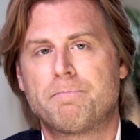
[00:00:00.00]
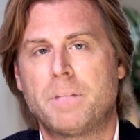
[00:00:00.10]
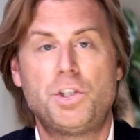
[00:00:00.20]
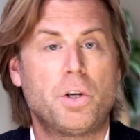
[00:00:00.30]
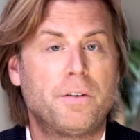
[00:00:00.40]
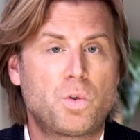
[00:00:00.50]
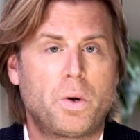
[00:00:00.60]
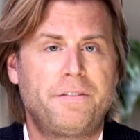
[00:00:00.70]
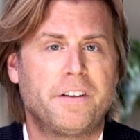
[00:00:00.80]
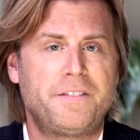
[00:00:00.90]
In June of
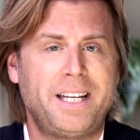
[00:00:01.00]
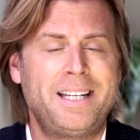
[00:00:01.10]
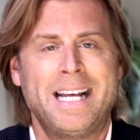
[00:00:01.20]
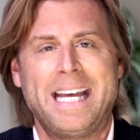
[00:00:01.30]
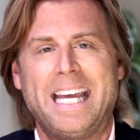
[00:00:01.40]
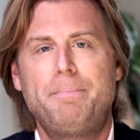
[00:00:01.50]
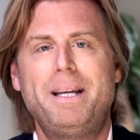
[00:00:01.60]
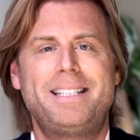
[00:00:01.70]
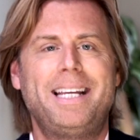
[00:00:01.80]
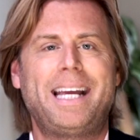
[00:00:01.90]
2015,
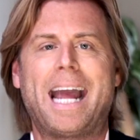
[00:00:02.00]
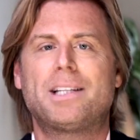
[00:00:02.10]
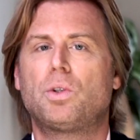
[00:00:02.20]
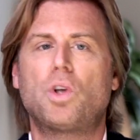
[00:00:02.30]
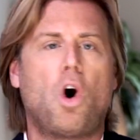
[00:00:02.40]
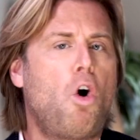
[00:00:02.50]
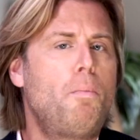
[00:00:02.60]
NBC canceled all